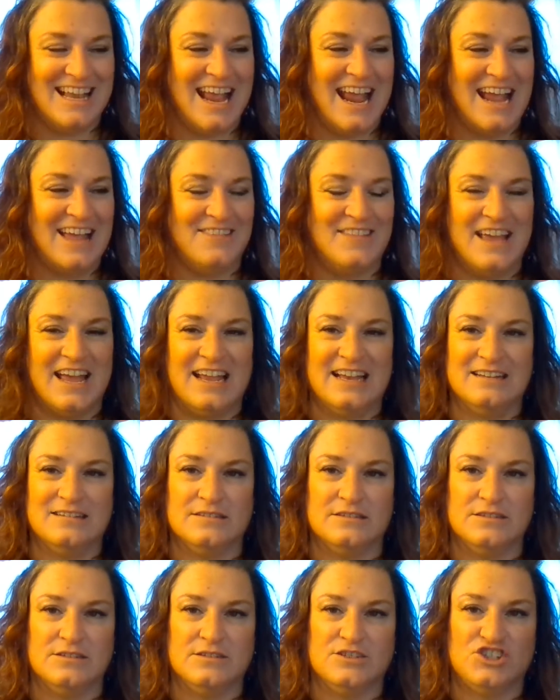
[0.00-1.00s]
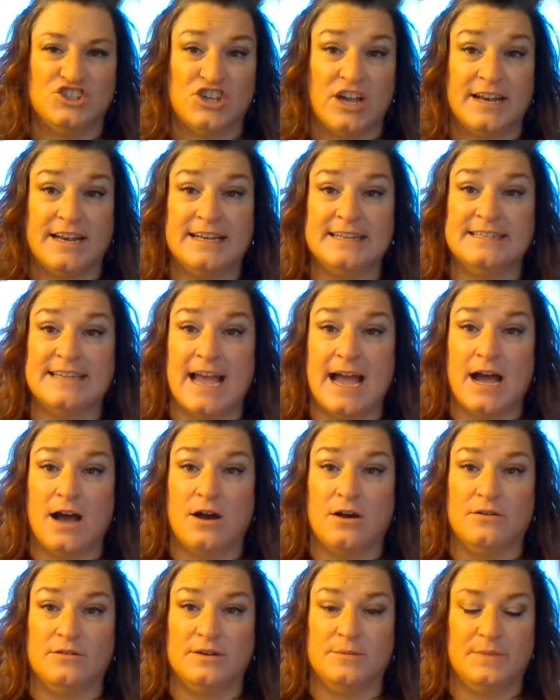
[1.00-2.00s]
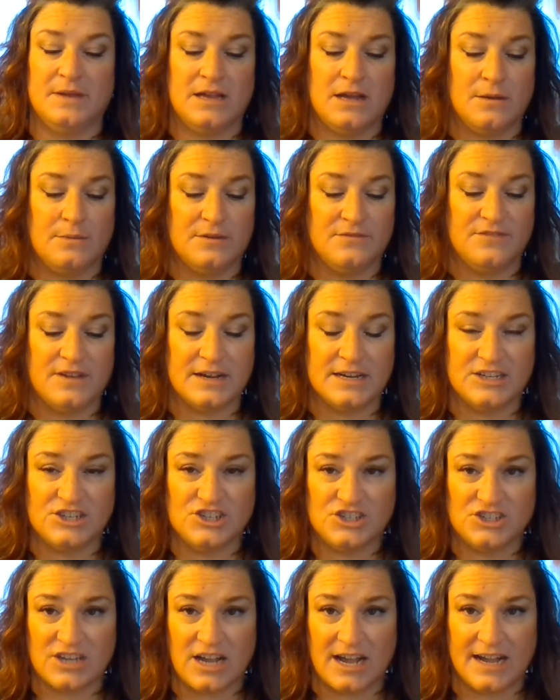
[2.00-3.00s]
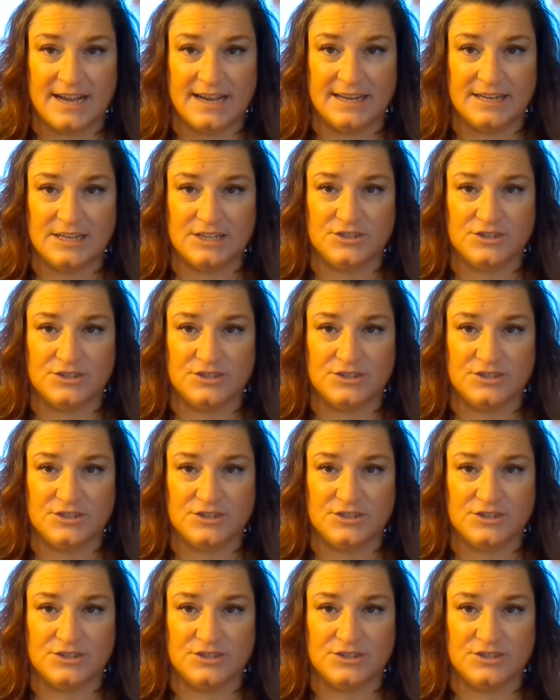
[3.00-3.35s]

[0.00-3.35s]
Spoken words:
and then shutting down and becoming very shy and